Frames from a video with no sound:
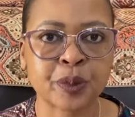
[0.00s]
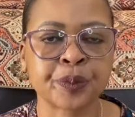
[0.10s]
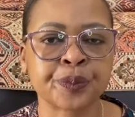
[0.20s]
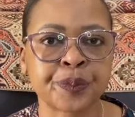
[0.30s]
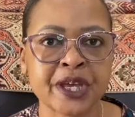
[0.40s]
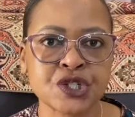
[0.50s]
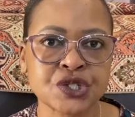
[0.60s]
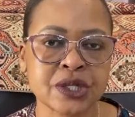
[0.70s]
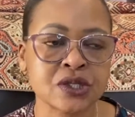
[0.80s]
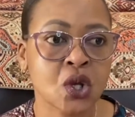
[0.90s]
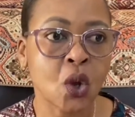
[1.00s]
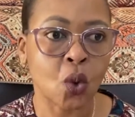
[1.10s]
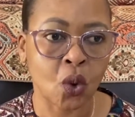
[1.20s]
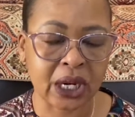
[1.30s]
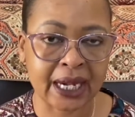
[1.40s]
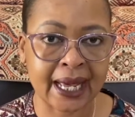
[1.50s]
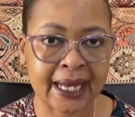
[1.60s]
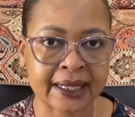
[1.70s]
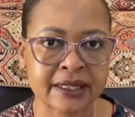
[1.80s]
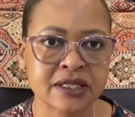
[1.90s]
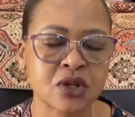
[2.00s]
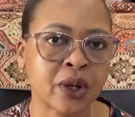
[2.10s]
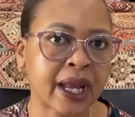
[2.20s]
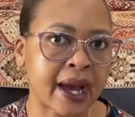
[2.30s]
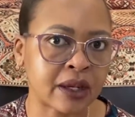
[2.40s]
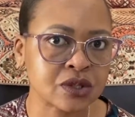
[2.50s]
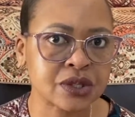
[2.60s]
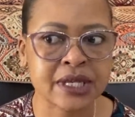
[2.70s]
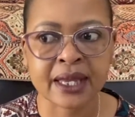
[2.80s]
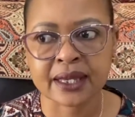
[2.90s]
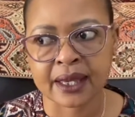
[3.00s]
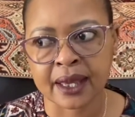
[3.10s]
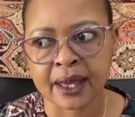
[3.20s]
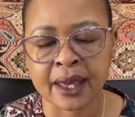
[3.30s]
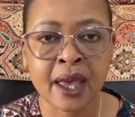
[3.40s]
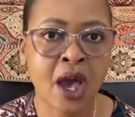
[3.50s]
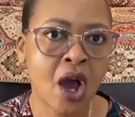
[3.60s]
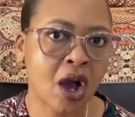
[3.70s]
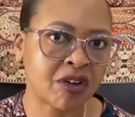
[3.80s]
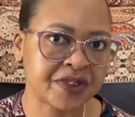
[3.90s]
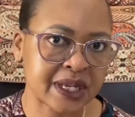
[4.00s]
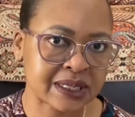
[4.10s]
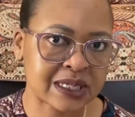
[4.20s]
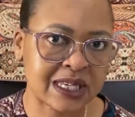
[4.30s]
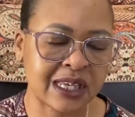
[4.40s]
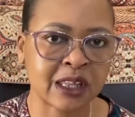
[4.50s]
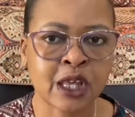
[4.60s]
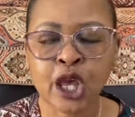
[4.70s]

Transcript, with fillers: patients or clients on how to take care of their teeth.